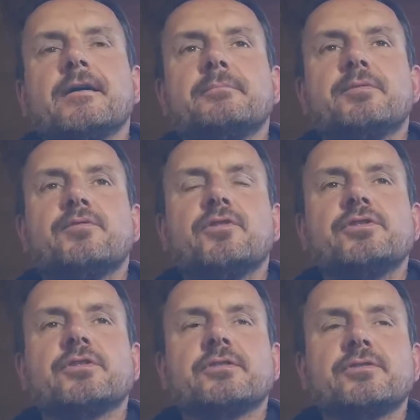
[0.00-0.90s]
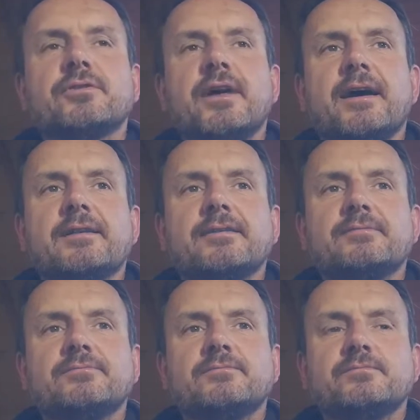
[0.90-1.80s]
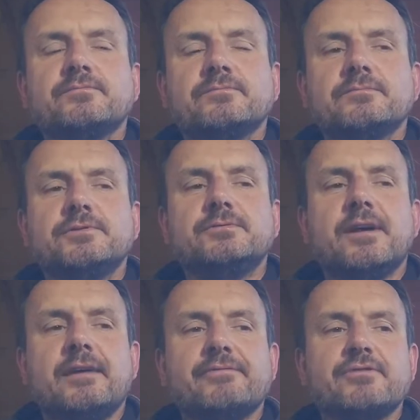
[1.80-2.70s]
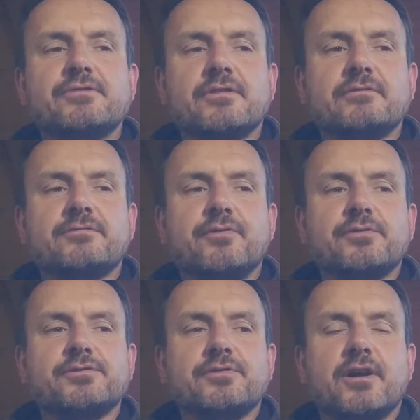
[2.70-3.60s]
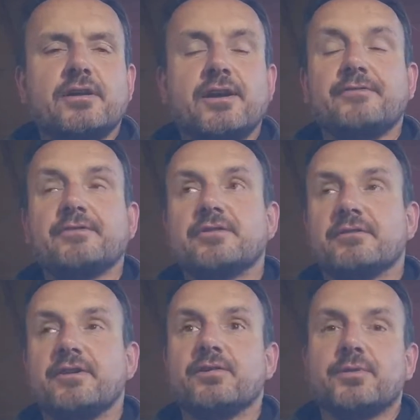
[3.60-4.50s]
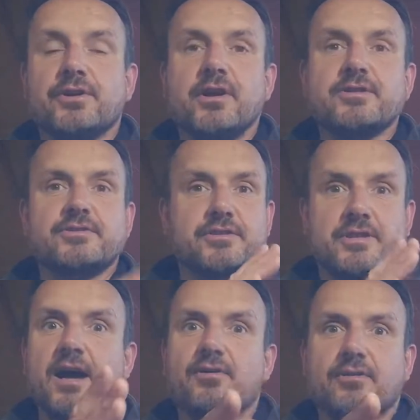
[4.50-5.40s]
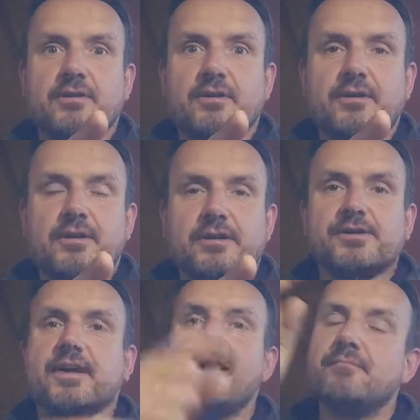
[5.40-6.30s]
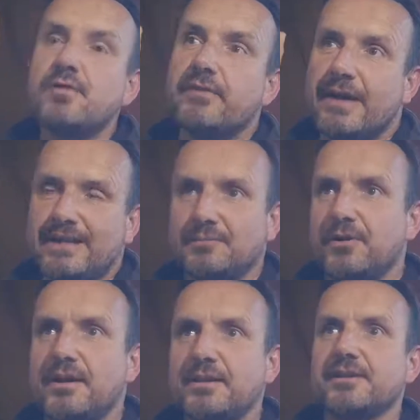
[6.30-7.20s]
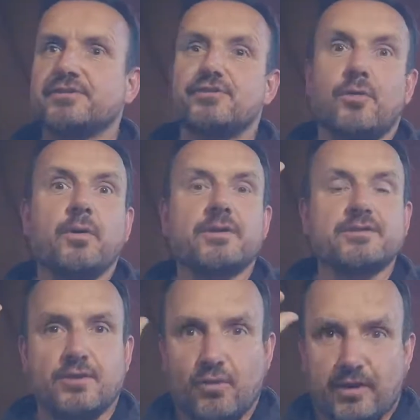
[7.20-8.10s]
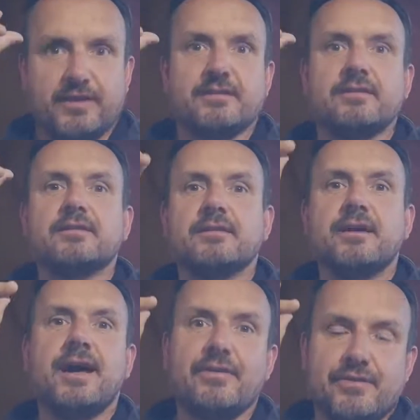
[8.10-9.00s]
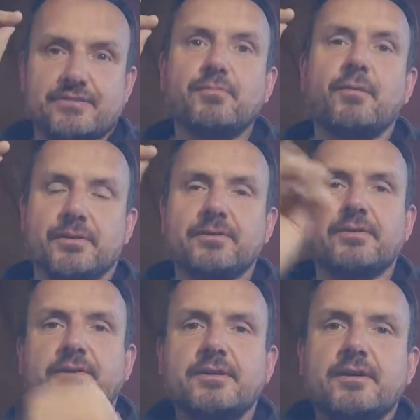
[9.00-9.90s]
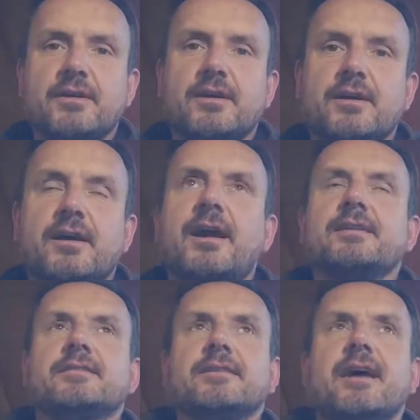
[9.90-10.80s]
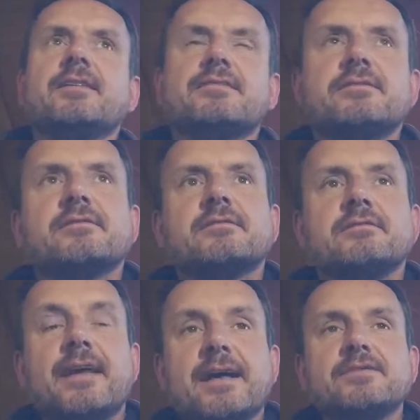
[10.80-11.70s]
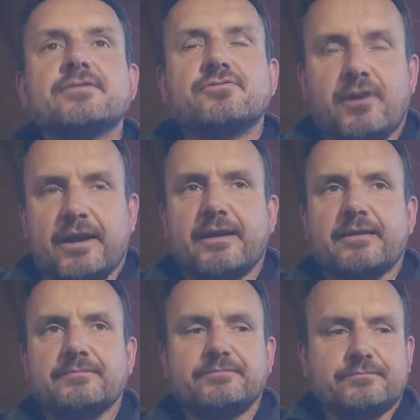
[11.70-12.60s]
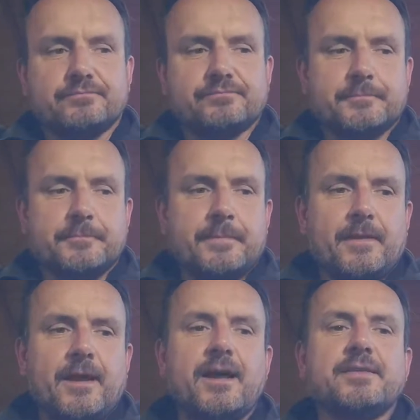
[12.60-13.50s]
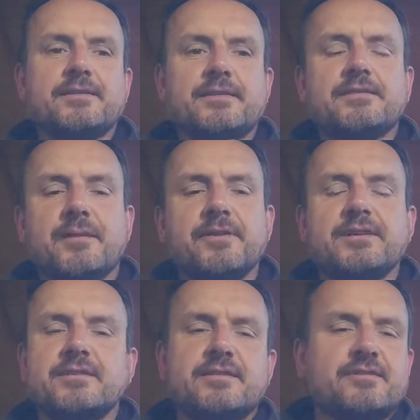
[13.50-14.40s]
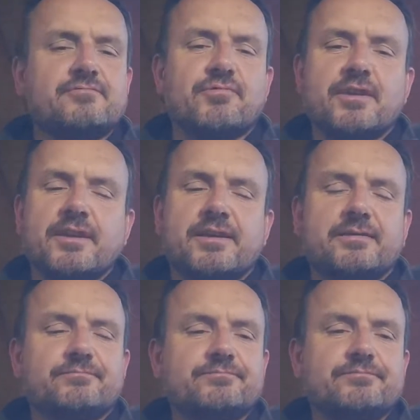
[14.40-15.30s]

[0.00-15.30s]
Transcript: before you can do that, you have to sort of focus you have to sort of learn where your consciousness is now, because you can't move it anywhere unless you know where it's located at this moment. And you see, that's the trick. And this is something. This is really,